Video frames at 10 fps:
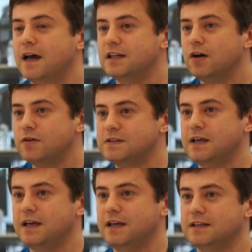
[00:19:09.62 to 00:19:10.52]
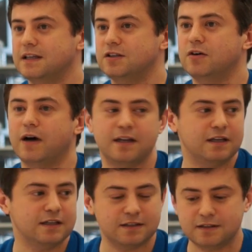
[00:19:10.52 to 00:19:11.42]
And now you're saying that I
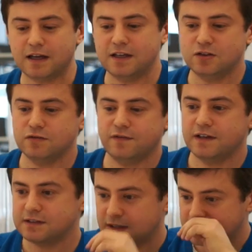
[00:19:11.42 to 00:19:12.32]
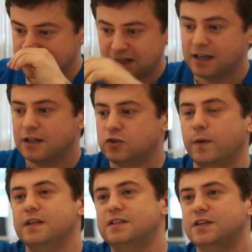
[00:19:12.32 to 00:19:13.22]
need to visit
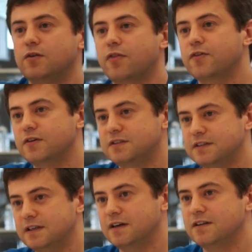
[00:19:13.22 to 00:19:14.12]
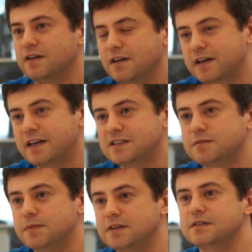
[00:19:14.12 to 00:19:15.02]
20 or 30
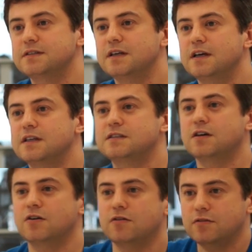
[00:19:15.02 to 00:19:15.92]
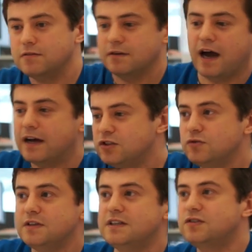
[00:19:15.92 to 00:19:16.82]
customers. So I
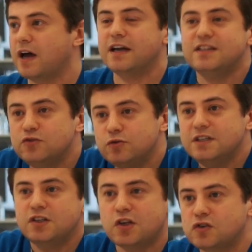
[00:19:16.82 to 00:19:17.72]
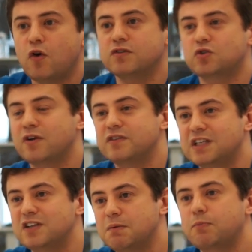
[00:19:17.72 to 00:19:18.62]
do need to solve the travel
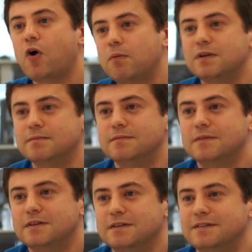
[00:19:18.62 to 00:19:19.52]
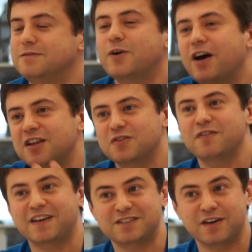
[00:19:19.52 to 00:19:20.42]
salesman problem, and regardless of
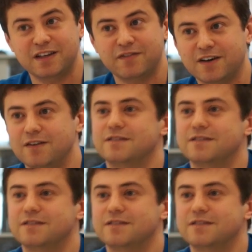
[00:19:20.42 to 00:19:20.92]
the fact it's very difficult.